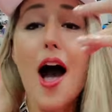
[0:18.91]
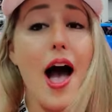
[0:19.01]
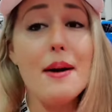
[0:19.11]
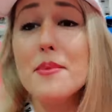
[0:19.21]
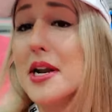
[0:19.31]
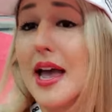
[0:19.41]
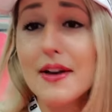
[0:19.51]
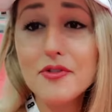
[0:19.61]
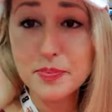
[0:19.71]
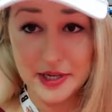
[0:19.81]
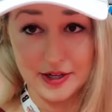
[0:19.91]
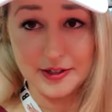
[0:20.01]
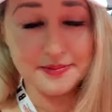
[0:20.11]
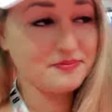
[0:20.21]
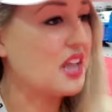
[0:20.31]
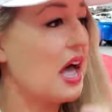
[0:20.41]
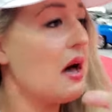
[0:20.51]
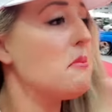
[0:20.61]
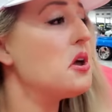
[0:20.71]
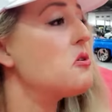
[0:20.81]
I'm gonna have a beer,
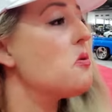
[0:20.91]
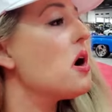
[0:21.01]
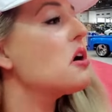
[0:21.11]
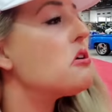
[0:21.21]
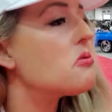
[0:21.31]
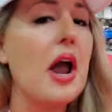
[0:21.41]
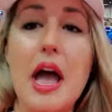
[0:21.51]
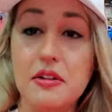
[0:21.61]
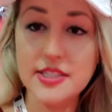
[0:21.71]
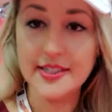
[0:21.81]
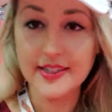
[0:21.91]
I'm gonna walk around,